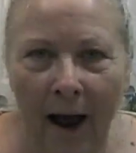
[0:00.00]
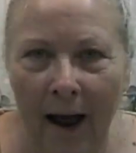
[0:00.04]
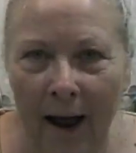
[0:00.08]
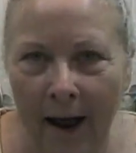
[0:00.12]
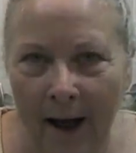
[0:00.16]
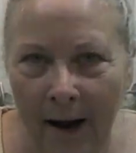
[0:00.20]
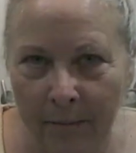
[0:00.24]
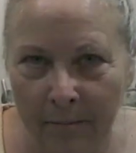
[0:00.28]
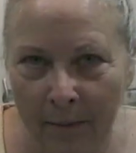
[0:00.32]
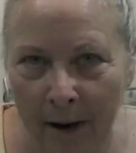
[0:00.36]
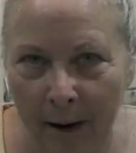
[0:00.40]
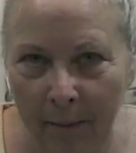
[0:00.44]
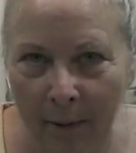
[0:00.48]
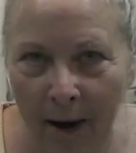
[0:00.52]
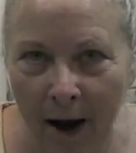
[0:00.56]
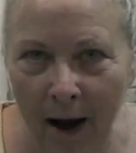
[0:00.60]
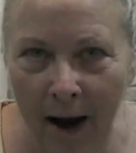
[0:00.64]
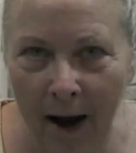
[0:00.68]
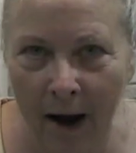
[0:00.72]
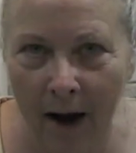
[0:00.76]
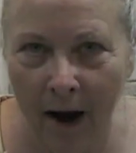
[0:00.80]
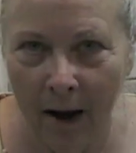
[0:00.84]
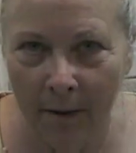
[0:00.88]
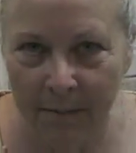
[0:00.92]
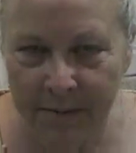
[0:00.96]
at my
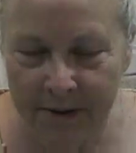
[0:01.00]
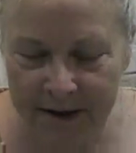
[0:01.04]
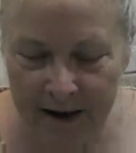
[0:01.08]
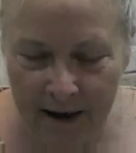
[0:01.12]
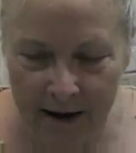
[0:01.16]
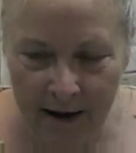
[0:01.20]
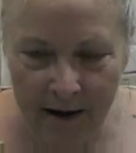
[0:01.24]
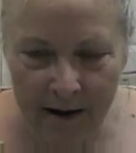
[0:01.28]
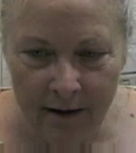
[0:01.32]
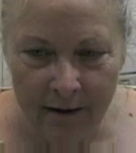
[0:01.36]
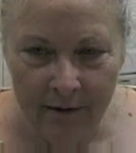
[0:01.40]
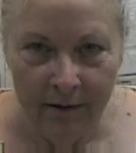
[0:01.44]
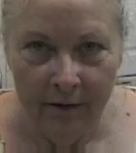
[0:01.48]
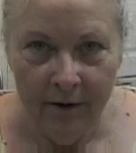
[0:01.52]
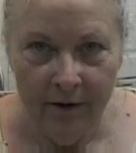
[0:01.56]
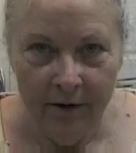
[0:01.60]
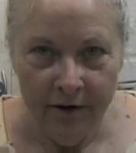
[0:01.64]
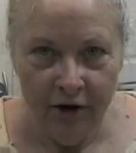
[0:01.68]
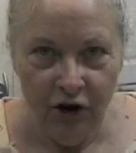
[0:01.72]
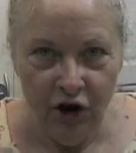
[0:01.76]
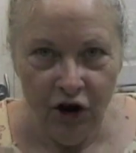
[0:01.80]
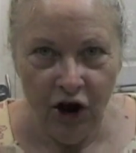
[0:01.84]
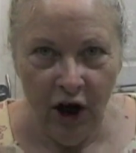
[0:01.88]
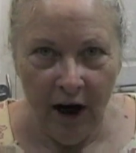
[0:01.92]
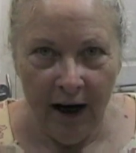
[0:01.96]
biopsy,
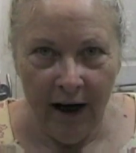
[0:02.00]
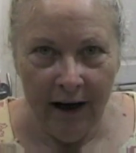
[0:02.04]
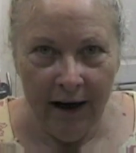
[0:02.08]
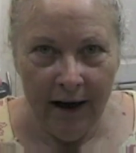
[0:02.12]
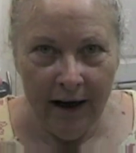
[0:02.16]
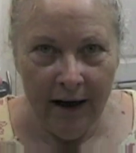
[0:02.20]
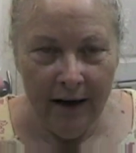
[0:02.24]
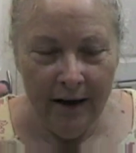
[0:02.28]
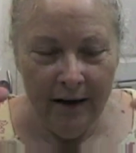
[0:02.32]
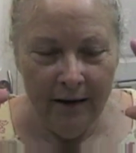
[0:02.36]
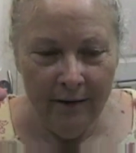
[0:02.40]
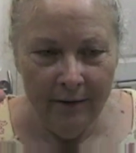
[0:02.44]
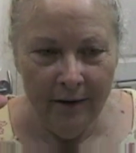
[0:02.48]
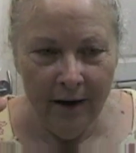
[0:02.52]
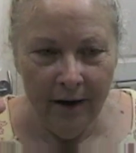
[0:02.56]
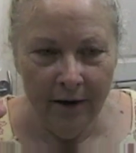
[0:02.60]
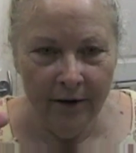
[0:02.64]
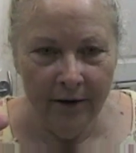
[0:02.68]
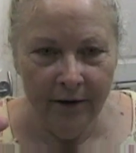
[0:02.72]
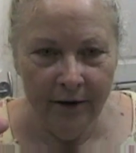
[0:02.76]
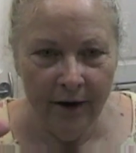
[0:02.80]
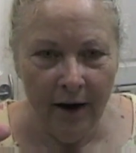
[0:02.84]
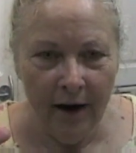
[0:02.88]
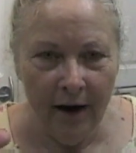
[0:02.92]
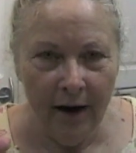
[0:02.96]
shaking,
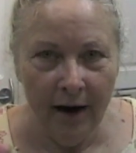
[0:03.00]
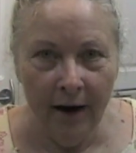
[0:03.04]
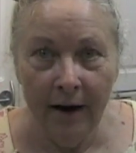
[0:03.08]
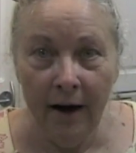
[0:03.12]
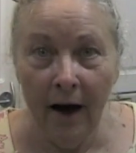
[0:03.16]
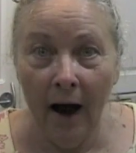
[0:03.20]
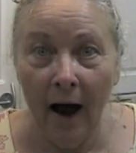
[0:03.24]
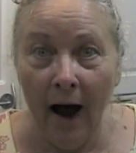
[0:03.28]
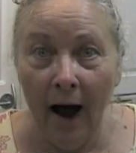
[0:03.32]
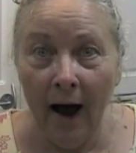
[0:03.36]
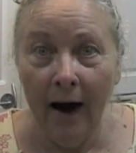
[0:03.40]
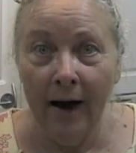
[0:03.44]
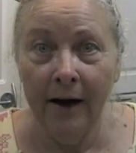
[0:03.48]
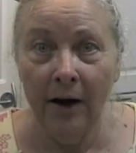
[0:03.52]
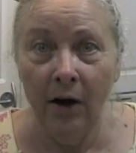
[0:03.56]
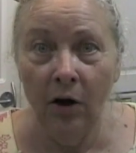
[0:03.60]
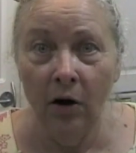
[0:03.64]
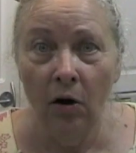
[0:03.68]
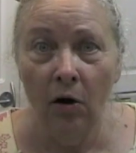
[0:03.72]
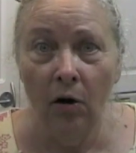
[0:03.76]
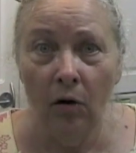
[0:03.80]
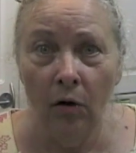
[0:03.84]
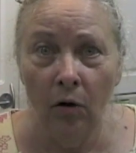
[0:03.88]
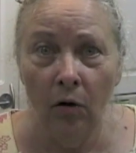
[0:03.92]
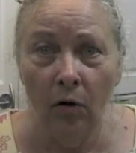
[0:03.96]
they're done. I
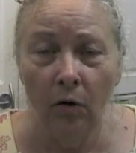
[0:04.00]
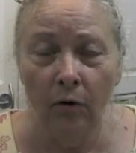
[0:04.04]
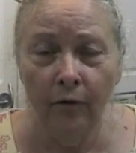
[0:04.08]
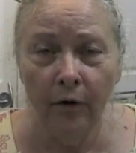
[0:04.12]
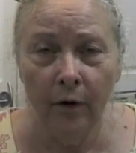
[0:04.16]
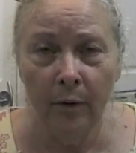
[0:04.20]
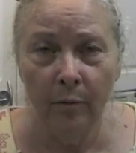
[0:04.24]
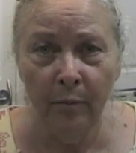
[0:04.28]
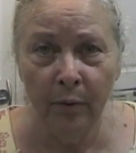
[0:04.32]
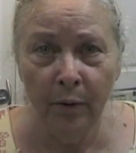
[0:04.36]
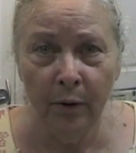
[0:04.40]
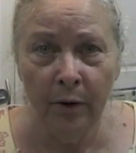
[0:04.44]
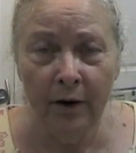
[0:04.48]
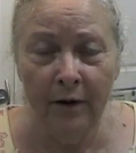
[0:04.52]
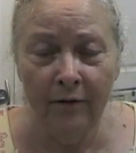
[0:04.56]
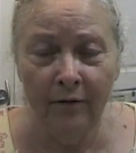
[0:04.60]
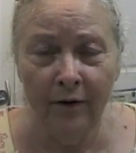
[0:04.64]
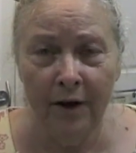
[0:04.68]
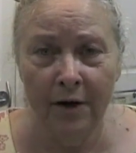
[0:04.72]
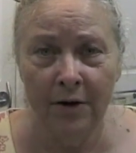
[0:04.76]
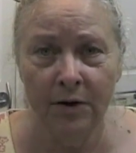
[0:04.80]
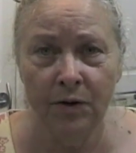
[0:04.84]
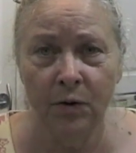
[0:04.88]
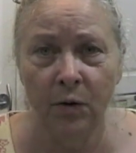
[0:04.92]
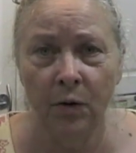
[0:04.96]
know from
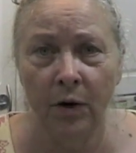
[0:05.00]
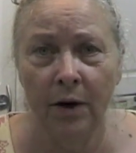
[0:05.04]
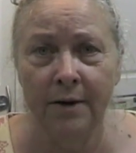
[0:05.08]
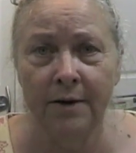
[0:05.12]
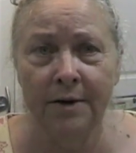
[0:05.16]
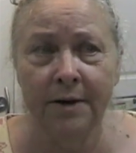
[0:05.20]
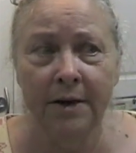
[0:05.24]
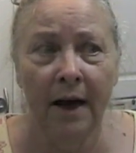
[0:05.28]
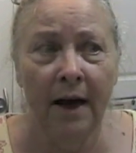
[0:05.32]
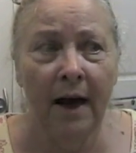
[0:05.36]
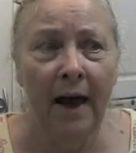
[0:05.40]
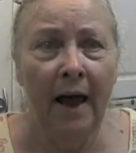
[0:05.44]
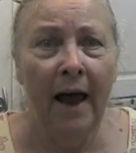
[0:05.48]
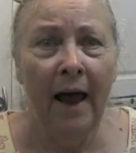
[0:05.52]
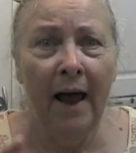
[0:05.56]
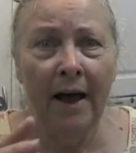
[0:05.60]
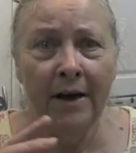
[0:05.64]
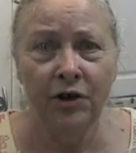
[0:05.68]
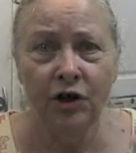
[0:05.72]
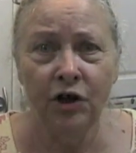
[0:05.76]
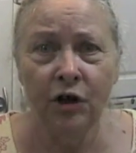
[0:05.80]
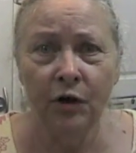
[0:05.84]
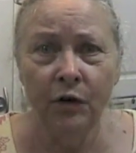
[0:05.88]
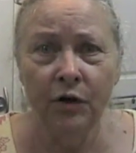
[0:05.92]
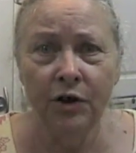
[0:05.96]
previous ones,
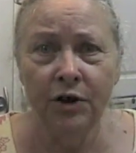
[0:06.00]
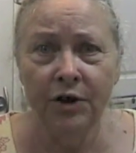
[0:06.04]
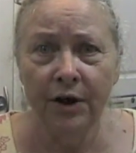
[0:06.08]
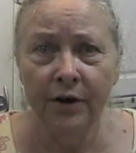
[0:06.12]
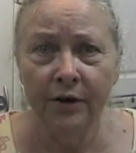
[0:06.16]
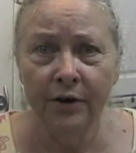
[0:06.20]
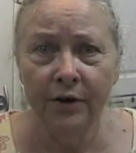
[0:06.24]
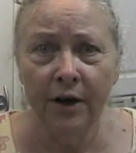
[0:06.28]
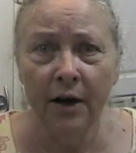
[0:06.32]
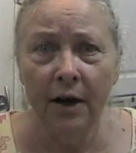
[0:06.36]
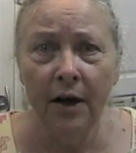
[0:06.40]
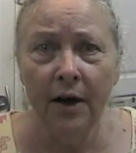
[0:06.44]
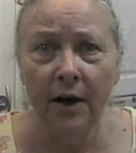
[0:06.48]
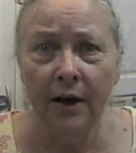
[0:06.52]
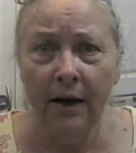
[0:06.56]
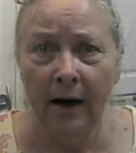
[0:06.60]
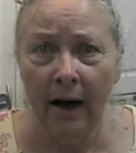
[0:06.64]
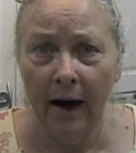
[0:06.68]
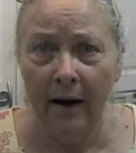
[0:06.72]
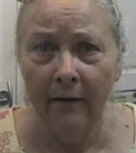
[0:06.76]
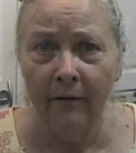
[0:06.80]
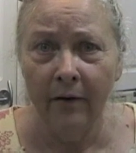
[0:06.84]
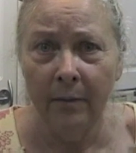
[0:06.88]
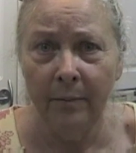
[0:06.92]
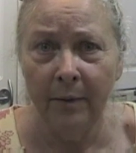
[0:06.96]
as soon as they're done,
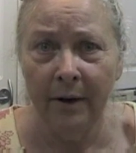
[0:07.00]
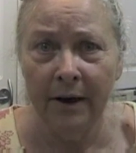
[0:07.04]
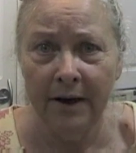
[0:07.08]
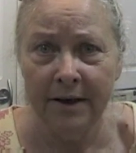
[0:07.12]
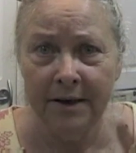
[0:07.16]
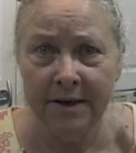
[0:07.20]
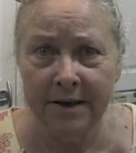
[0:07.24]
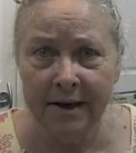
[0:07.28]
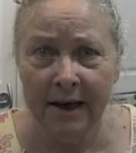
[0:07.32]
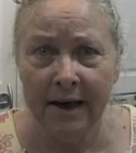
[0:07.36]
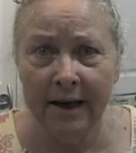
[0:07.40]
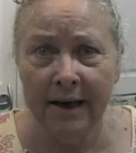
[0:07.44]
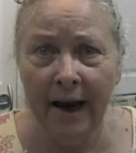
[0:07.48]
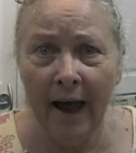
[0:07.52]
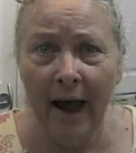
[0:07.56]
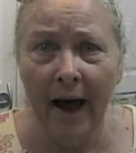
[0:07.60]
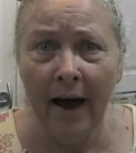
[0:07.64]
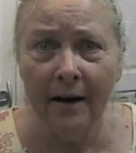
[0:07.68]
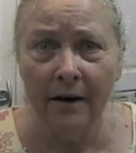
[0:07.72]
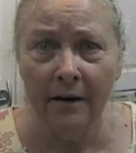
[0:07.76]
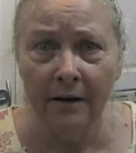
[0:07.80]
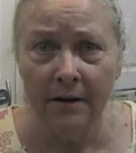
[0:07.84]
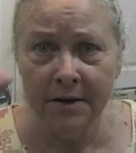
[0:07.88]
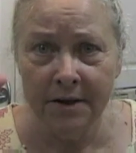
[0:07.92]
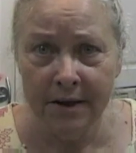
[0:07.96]
everybody
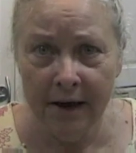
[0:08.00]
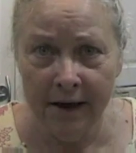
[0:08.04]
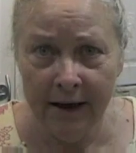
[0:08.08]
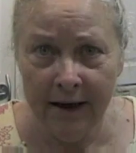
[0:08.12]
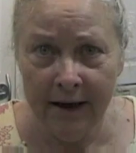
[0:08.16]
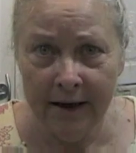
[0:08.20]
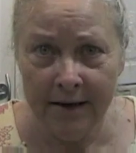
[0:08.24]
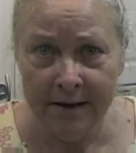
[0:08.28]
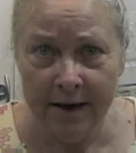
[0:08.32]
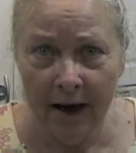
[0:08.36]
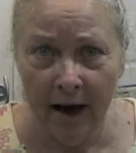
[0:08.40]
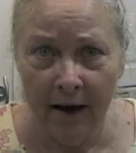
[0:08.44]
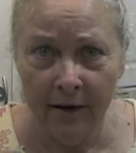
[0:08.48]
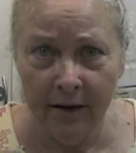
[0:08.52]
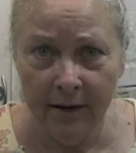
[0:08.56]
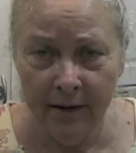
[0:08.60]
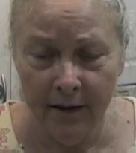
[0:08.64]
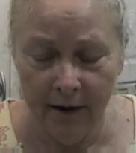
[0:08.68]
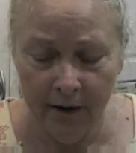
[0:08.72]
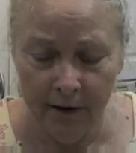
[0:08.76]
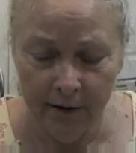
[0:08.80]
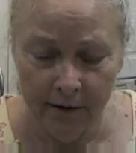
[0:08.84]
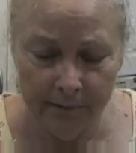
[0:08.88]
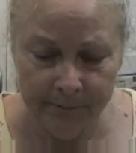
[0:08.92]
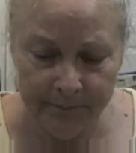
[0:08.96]
skedaddles and gets out of
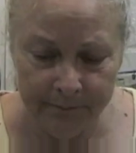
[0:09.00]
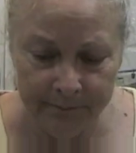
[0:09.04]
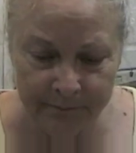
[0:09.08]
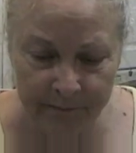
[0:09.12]
there.